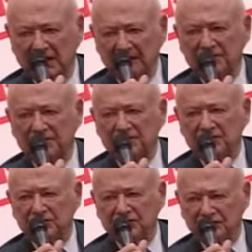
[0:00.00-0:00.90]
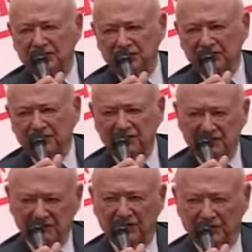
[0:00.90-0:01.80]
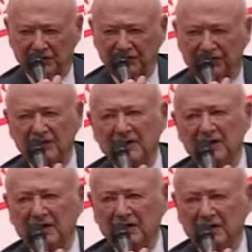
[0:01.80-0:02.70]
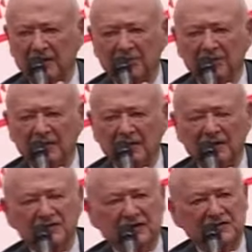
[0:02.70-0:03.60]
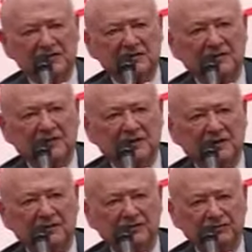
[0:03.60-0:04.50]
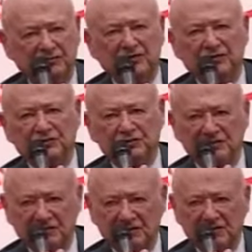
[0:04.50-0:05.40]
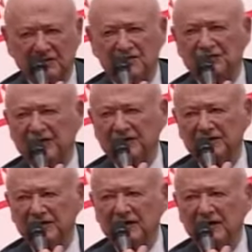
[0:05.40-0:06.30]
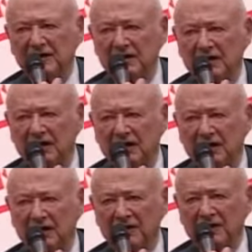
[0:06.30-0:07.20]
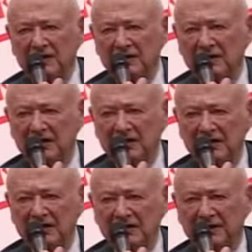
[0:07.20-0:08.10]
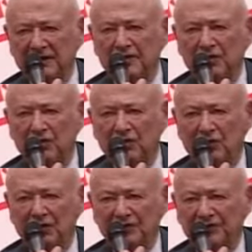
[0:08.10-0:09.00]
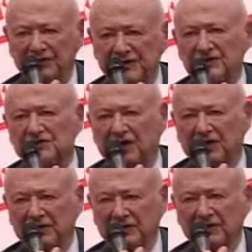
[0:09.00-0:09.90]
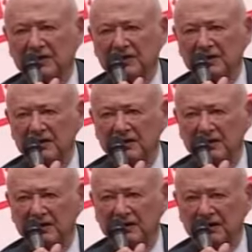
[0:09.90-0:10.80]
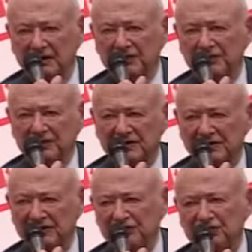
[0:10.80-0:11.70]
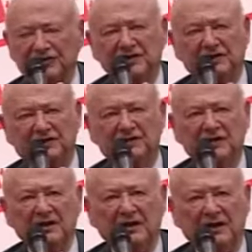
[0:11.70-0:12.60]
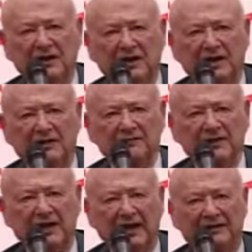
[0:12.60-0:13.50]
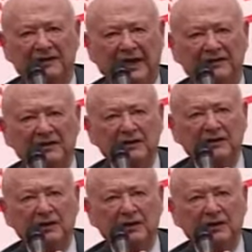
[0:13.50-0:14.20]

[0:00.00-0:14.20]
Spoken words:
come to the earth unless the Jews, the Israeli, are in all of historic Israel and Judea, and that